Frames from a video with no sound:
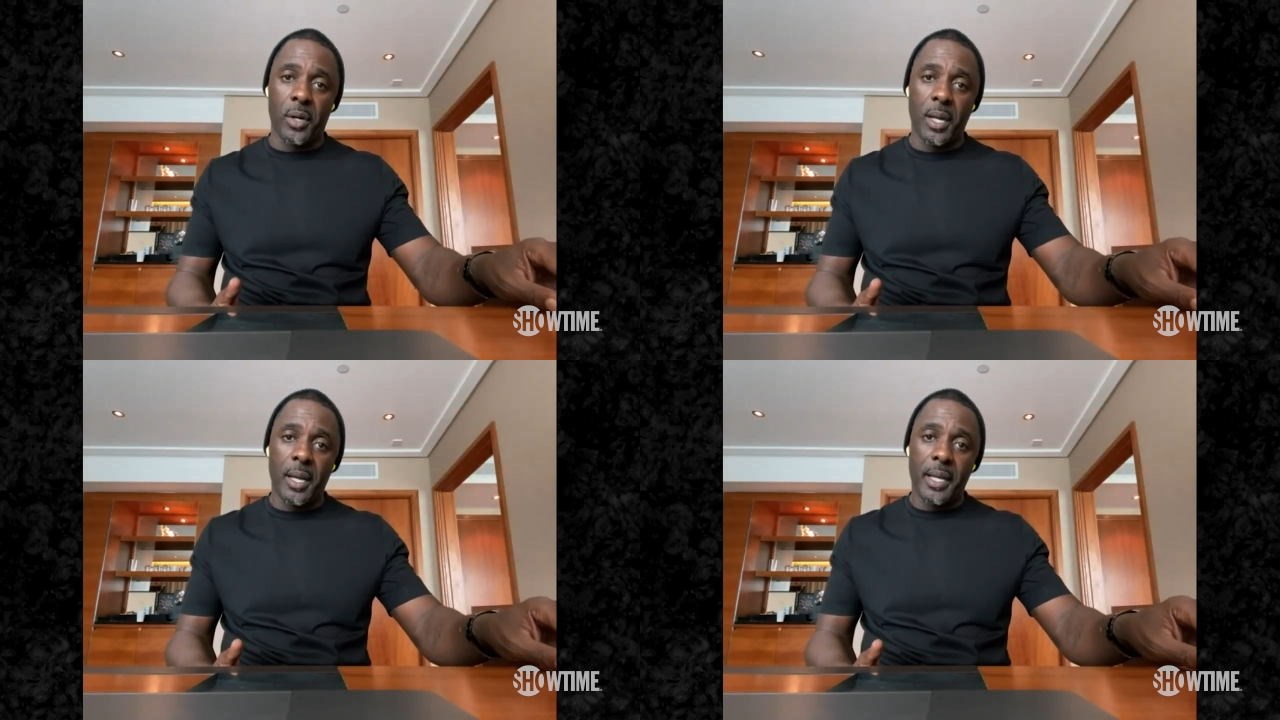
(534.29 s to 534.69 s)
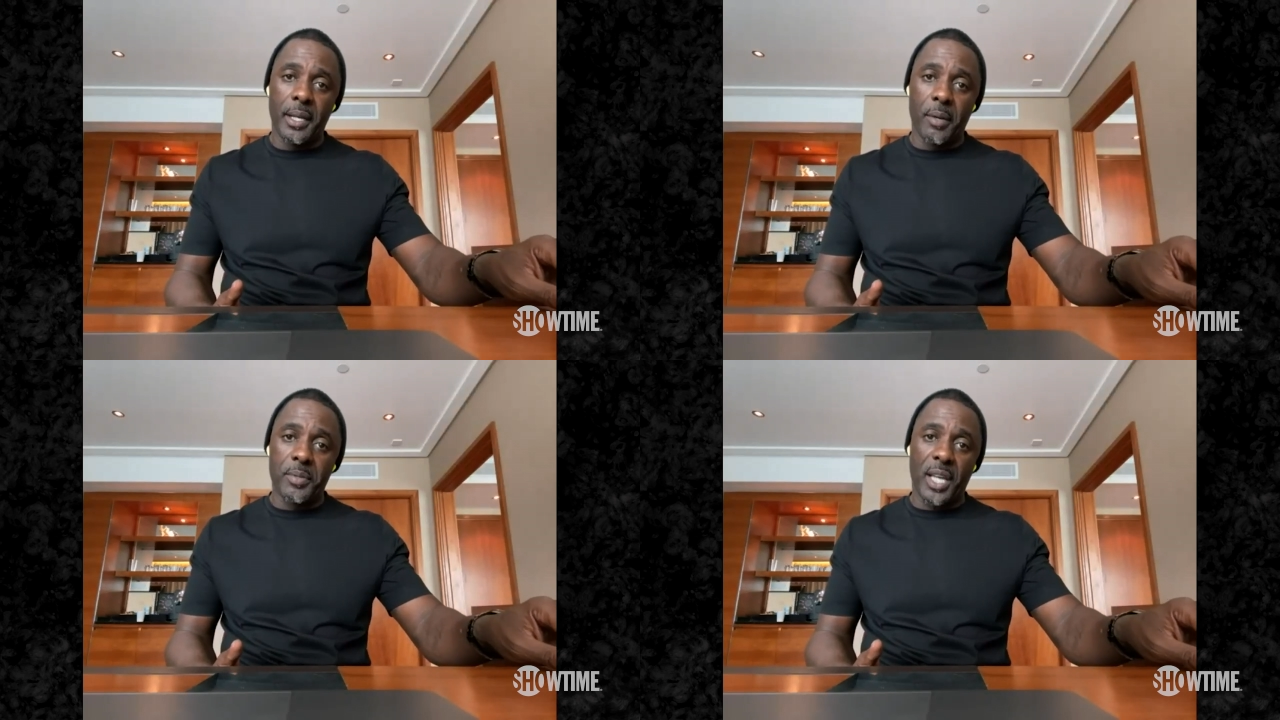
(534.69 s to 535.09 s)
You know what I'm
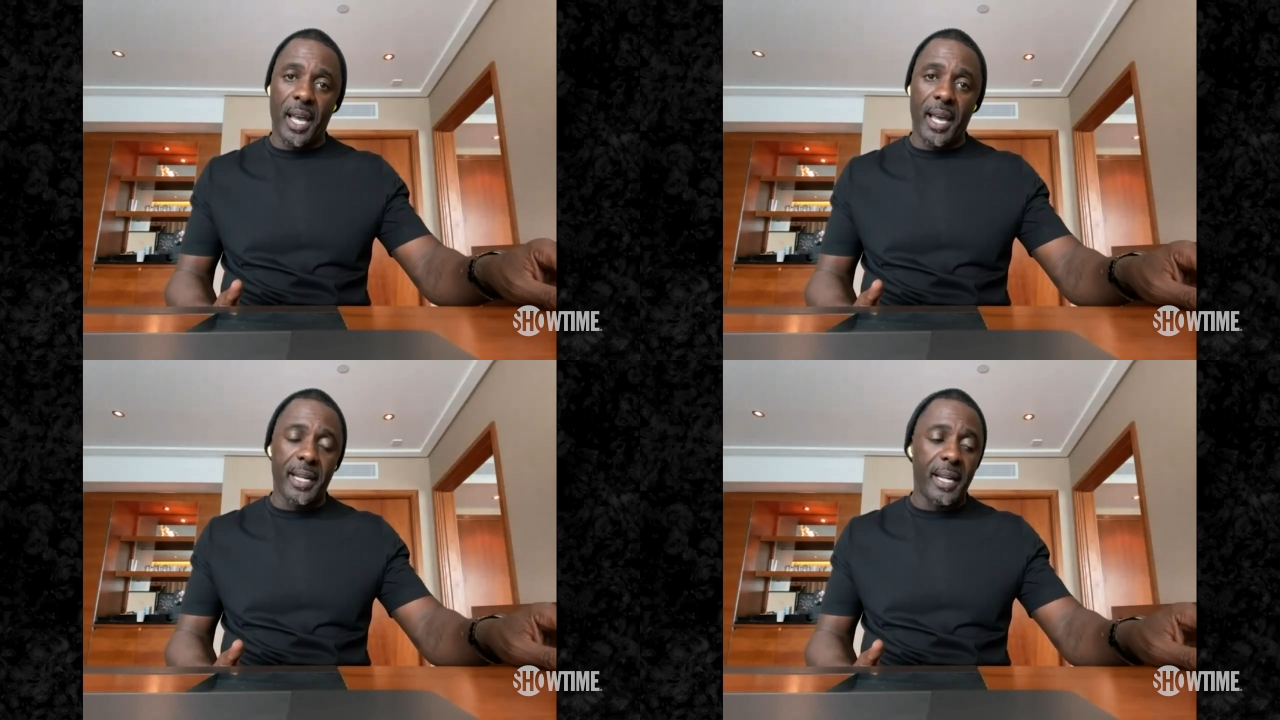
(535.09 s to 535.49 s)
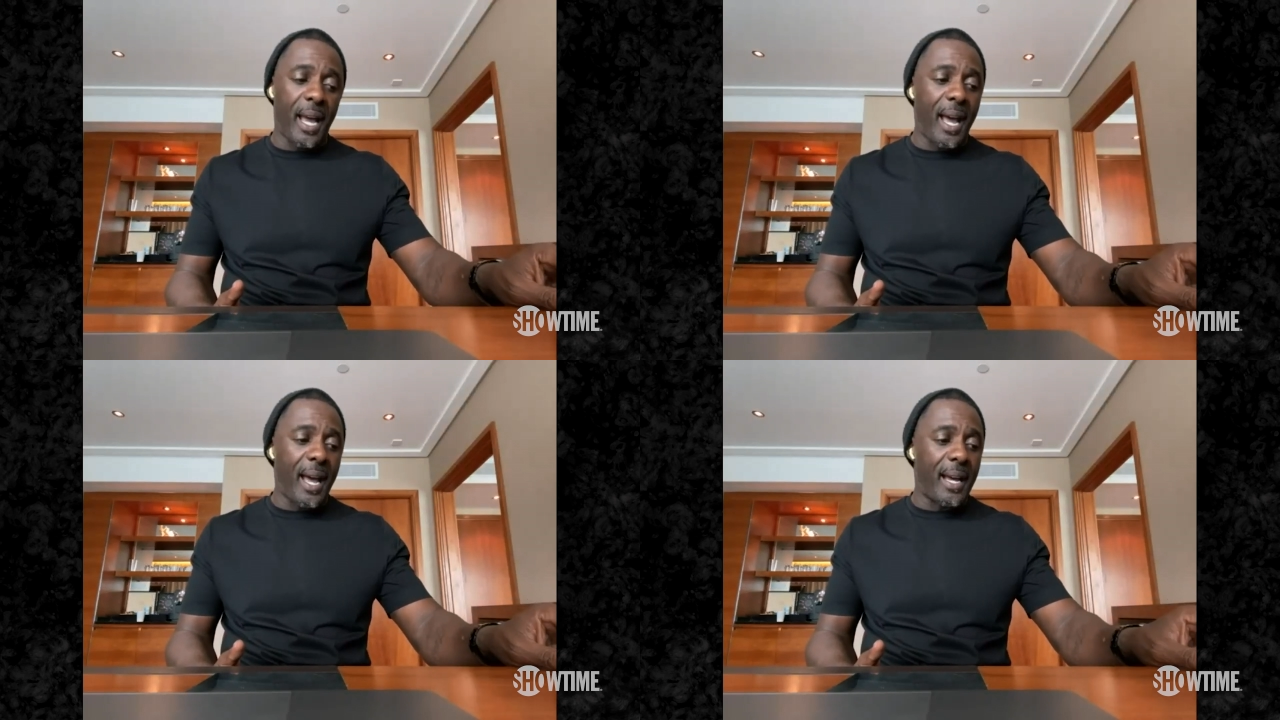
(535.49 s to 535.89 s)
saying?
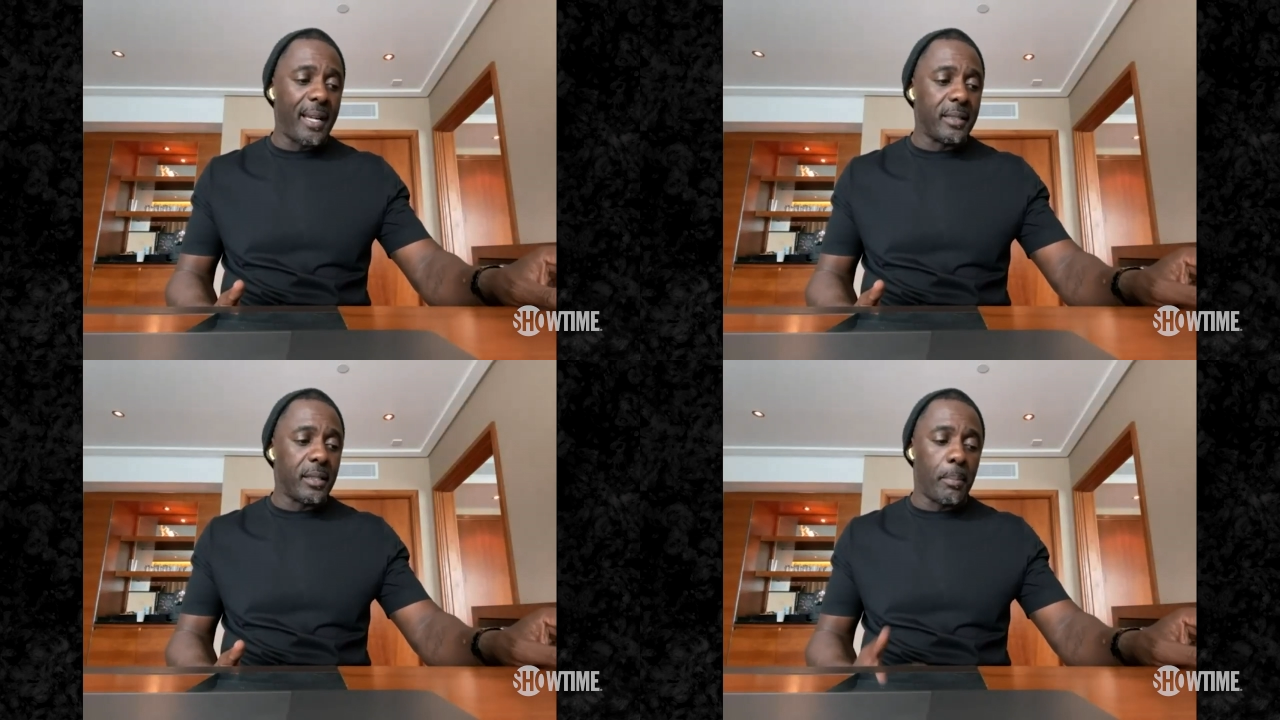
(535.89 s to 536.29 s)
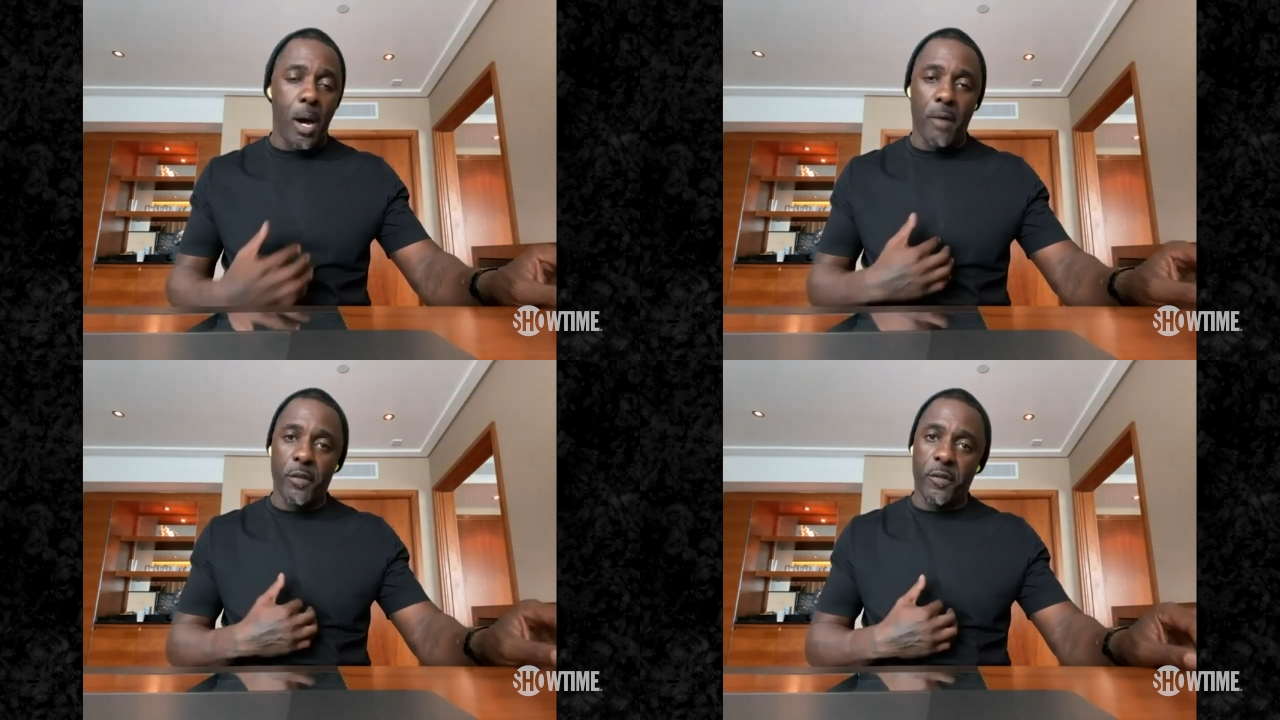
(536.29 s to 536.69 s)
And the Marvel
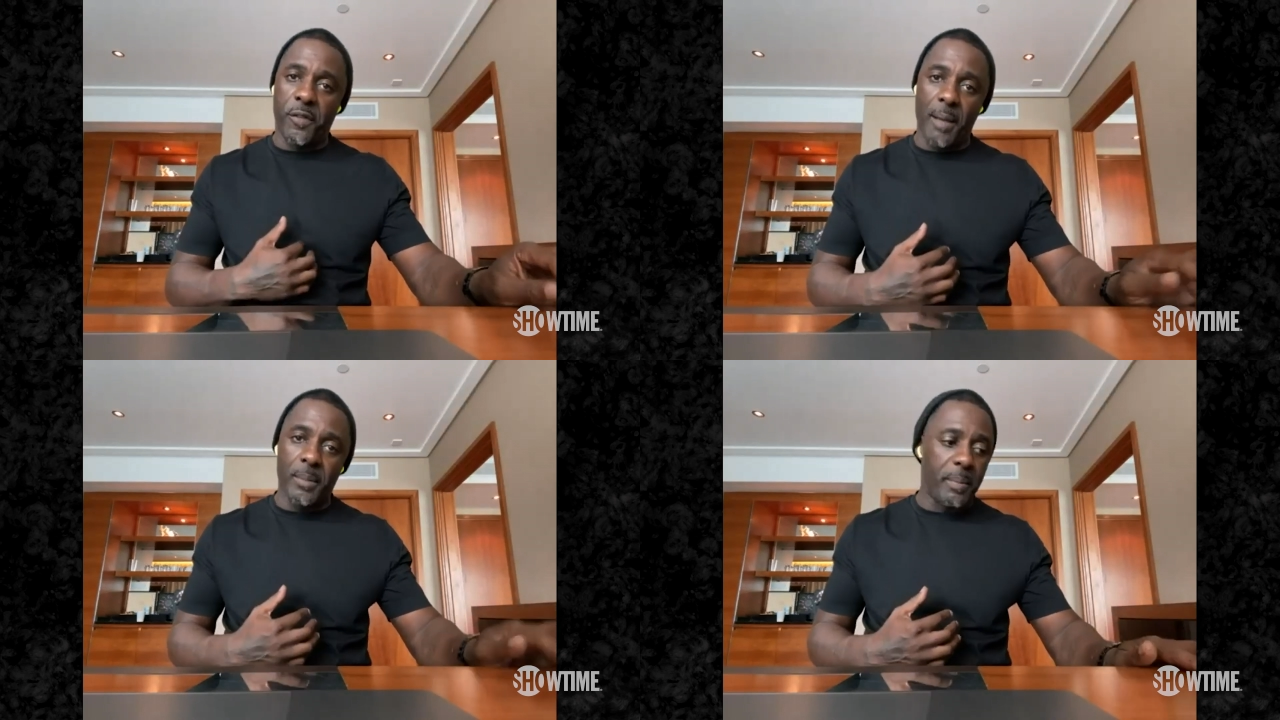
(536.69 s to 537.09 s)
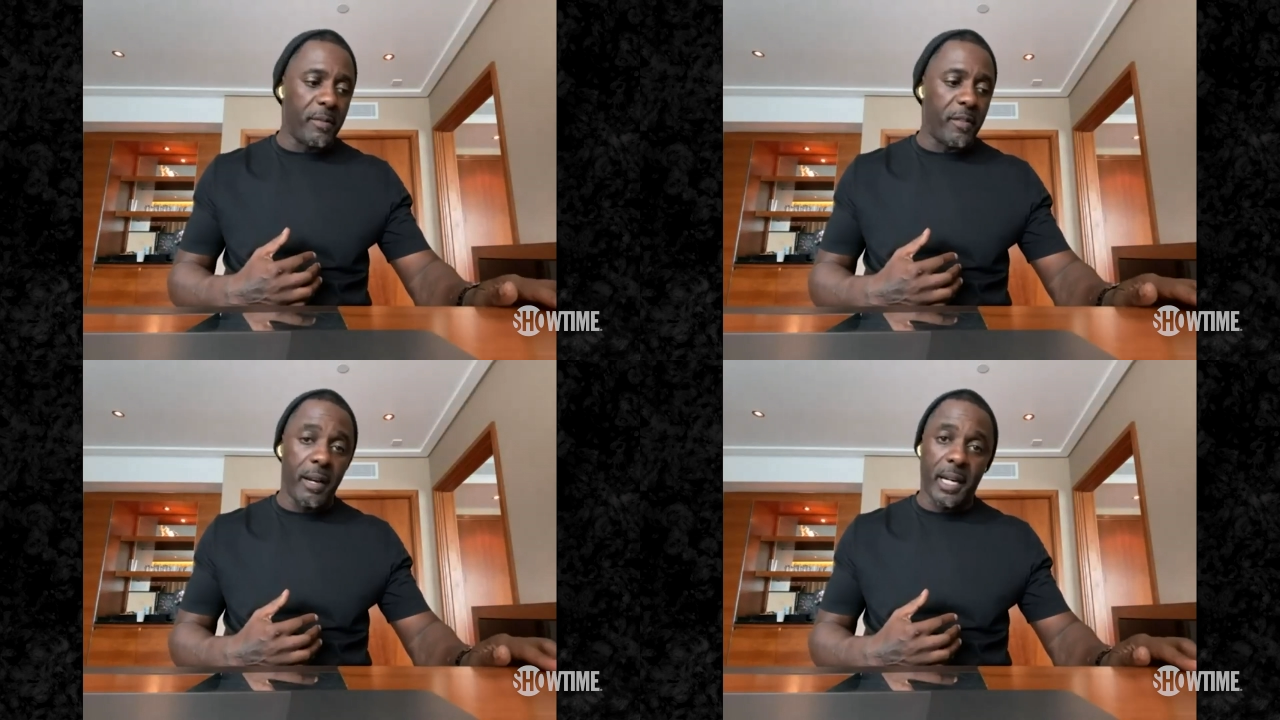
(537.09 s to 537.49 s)
family been very
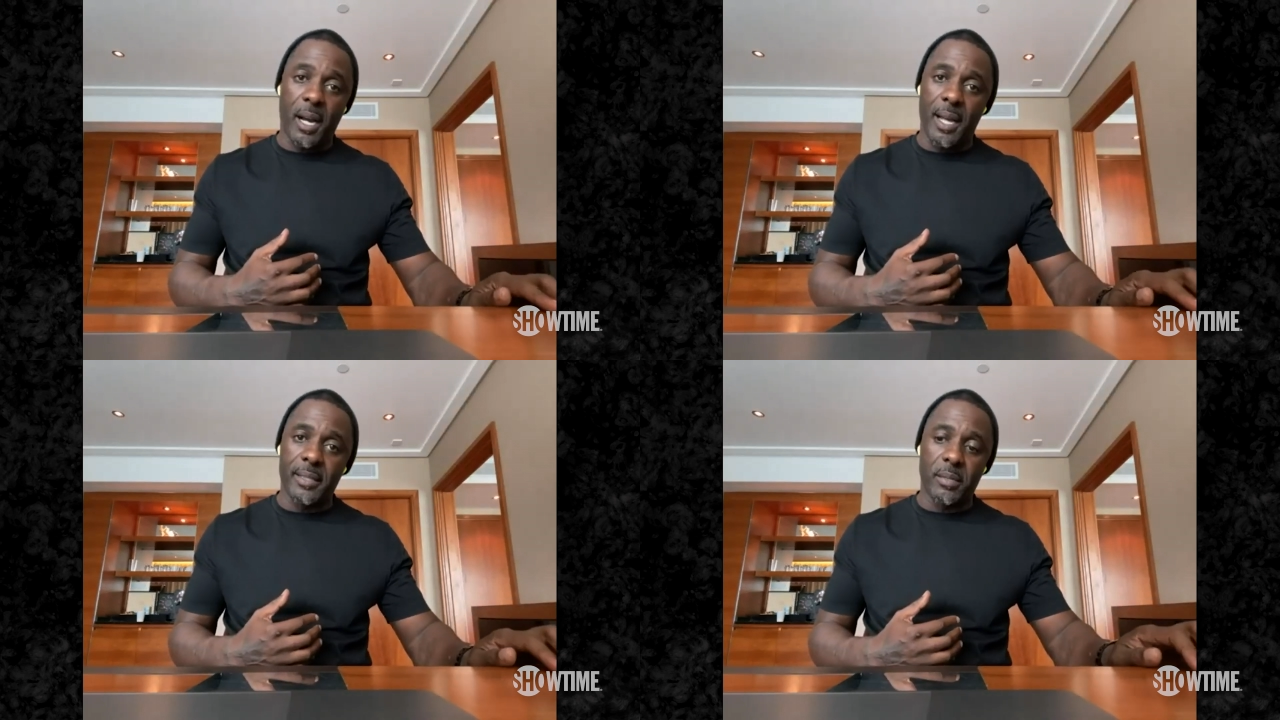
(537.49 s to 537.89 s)
kind to me.